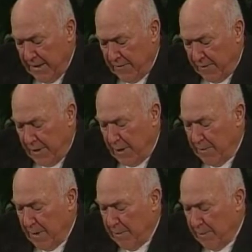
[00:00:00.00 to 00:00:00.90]
For it
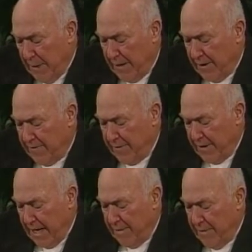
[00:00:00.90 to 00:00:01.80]
had been better for
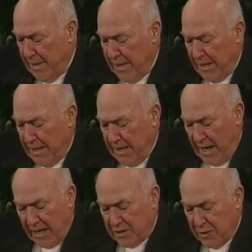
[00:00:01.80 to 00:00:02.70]
them
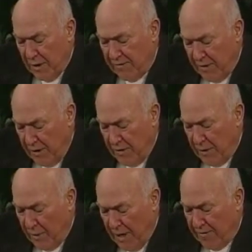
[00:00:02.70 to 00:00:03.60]
not to have known
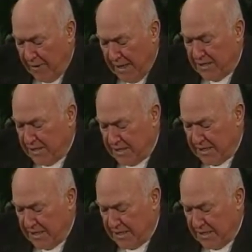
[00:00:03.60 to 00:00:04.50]
the way of
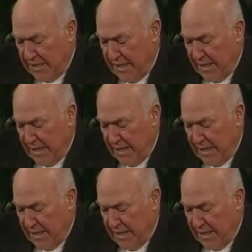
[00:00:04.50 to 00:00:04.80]
righteousness,